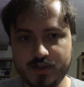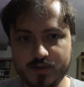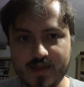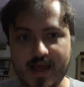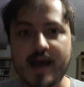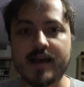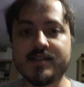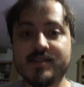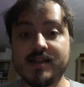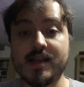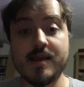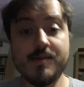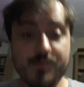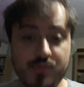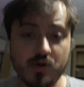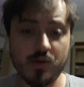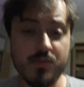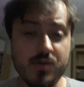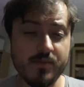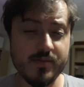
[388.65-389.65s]
to that
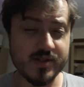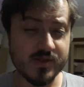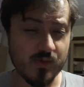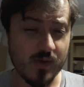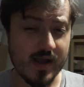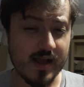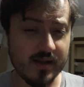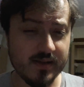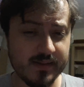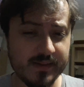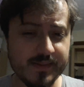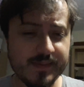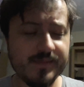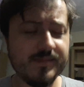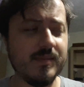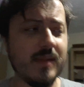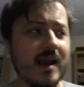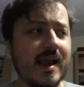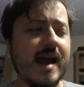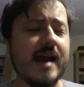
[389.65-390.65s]
same problem as well,
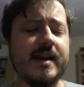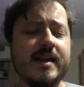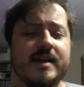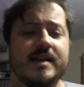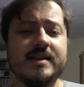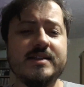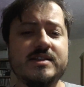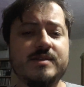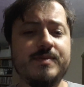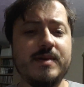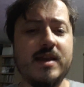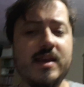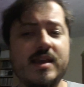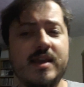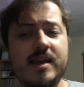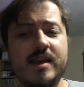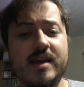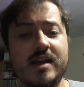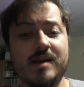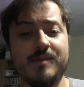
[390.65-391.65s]
mechanically
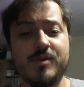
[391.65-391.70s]
speaking.